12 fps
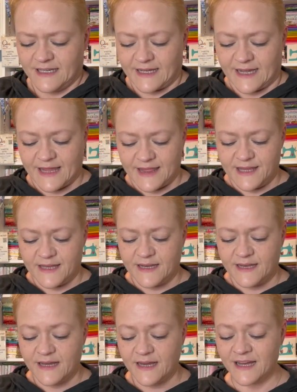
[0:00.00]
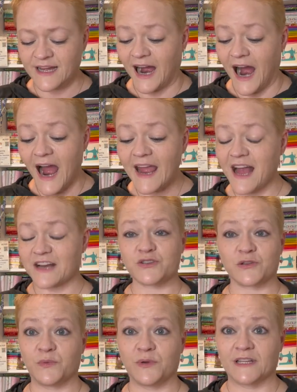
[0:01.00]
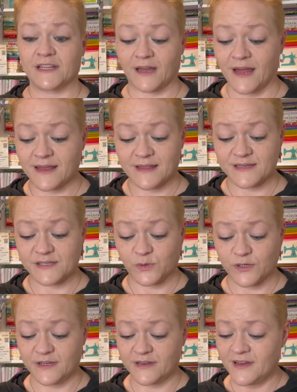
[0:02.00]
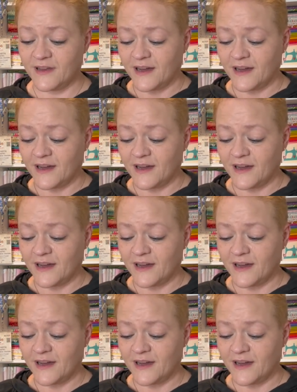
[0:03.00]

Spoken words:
And then I actually really like this one.